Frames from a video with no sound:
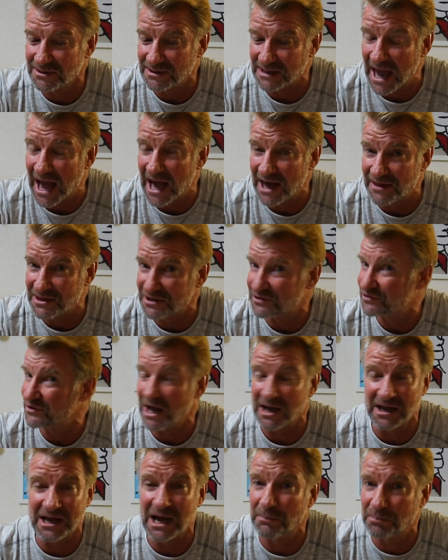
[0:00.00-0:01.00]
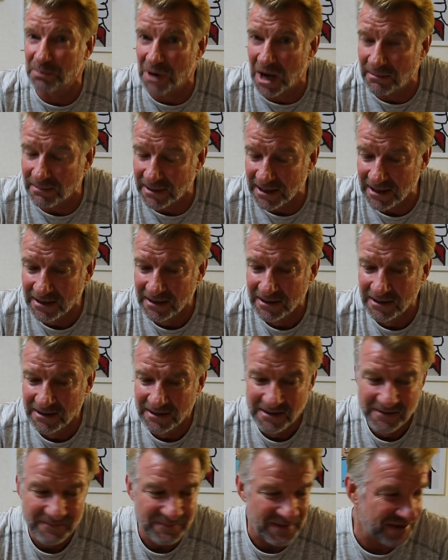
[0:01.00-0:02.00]
Yeah, it's not cup ramen.
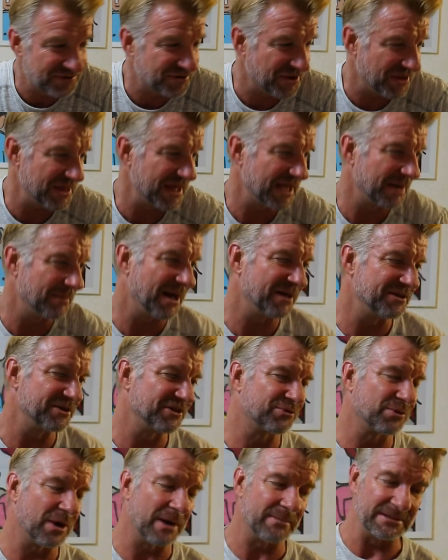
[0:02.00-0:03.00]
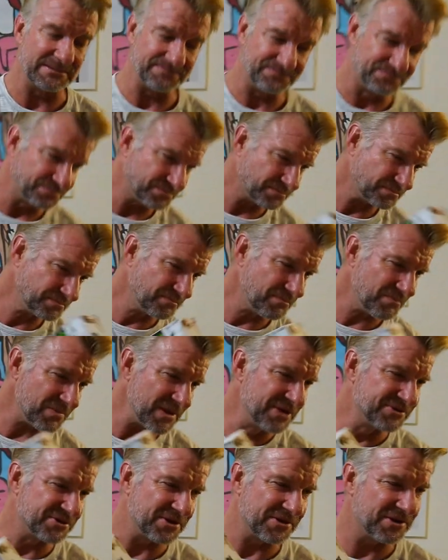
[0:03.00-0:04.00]
That's the thing about this ramen,
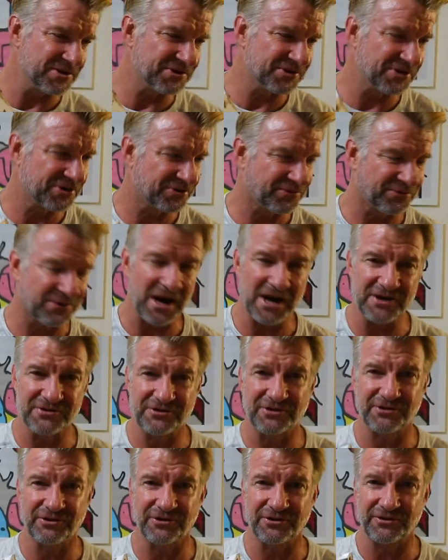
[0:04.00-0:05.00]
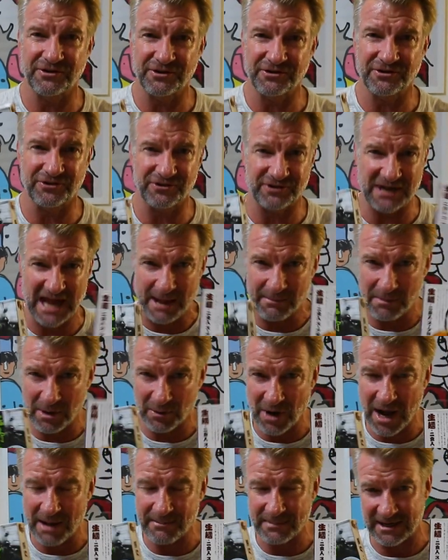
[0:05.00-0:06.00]
is that this is fresh. This is this is Nama
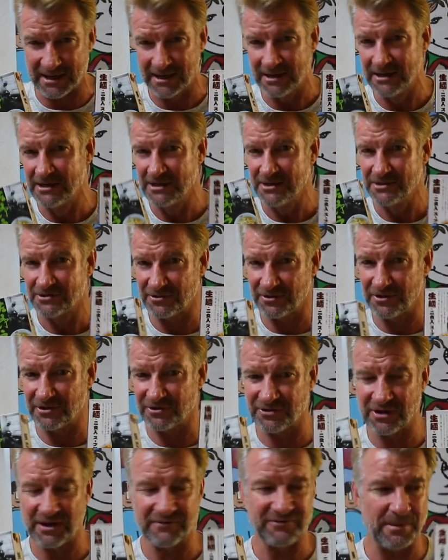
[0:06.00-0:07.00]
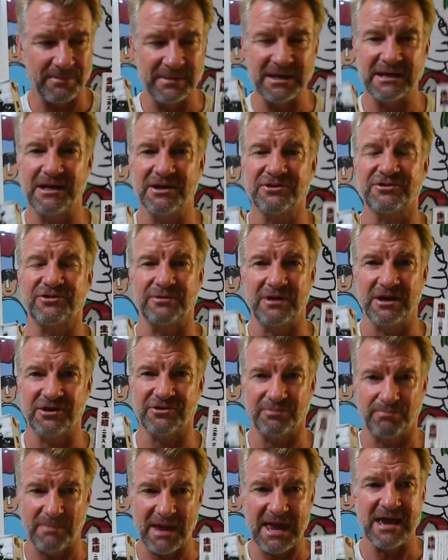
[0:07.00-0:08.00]
ramen. So this stuff, I mean, it's
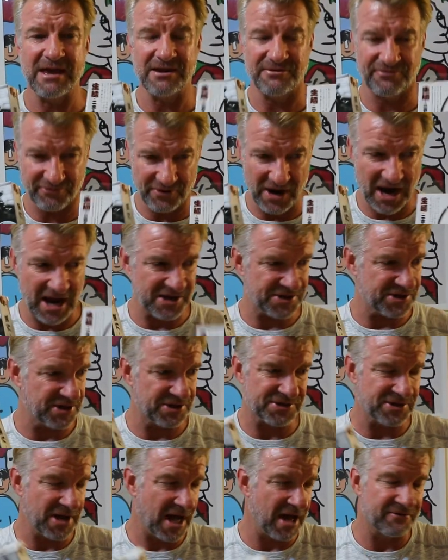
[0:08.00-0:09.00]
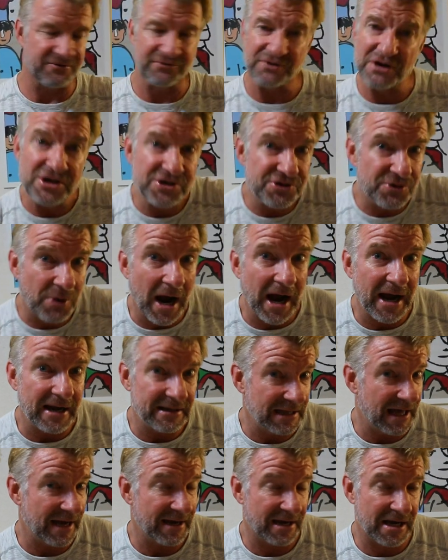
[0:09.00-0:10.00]
it's made fresh. It's not
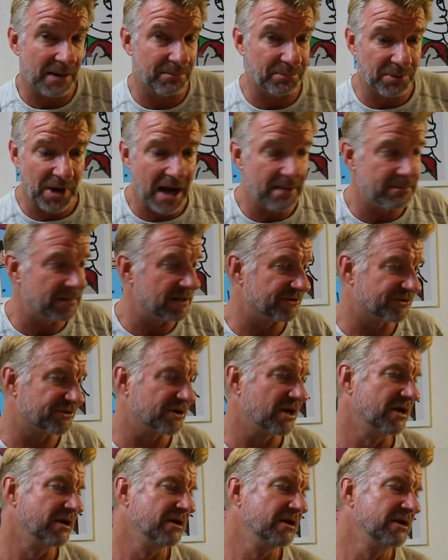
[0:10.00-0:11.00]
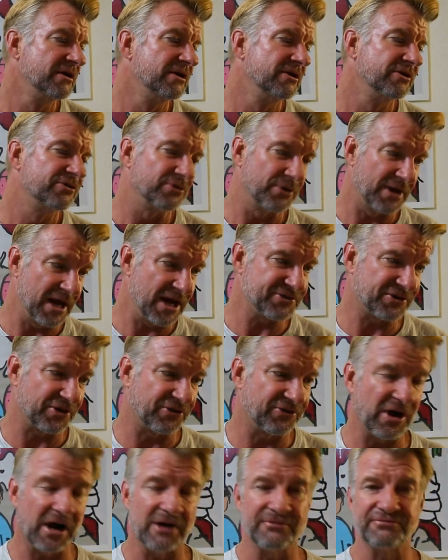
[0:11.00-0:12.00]
freeze-dried like cup ramens. So it has a
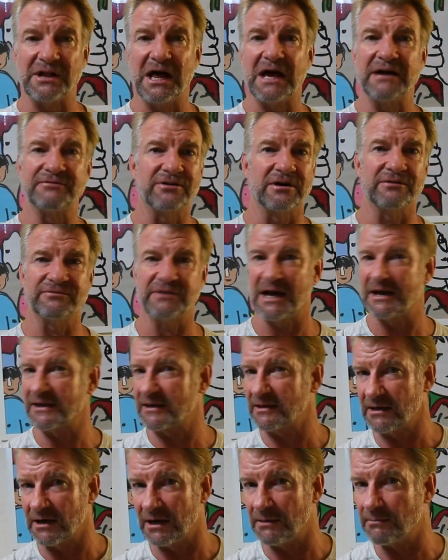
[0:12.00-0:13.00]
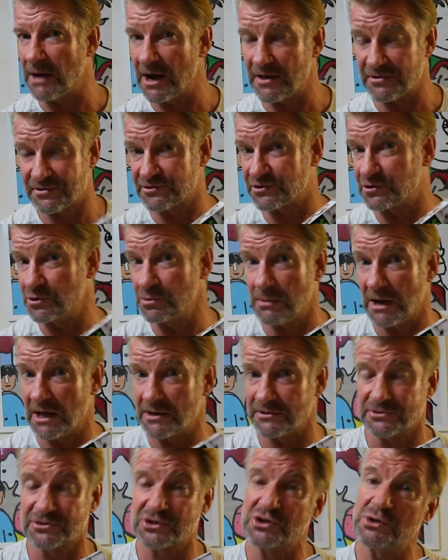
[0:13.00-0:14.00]
shelf life of like, you know, a month, two
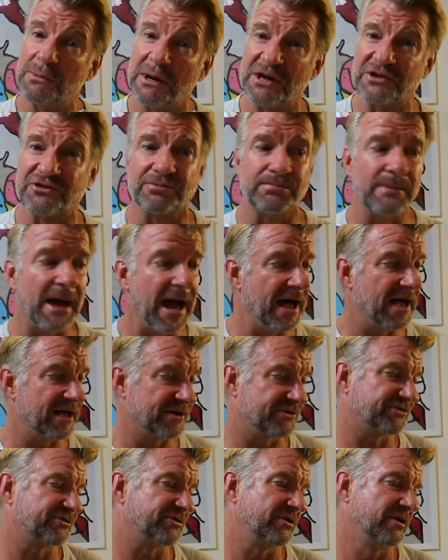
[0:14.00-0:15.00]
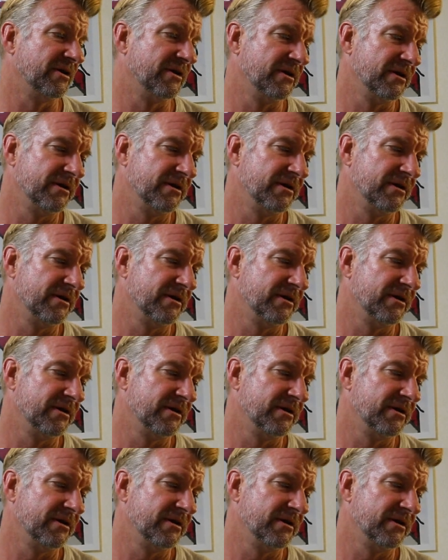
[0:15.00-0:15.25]
month, two months max.